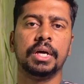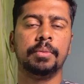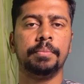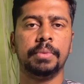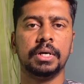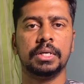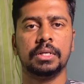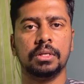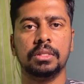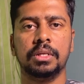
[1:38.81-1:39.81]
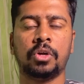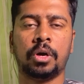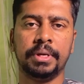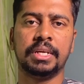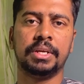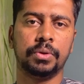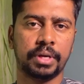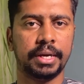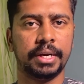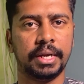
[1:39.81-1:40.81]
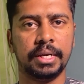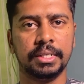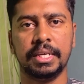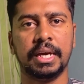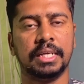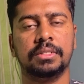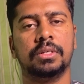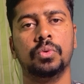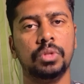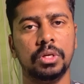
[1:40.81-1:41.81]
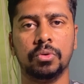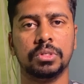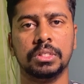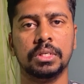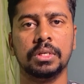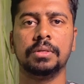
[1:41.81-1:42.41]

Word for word: remember the topic that you read and the answer to the question.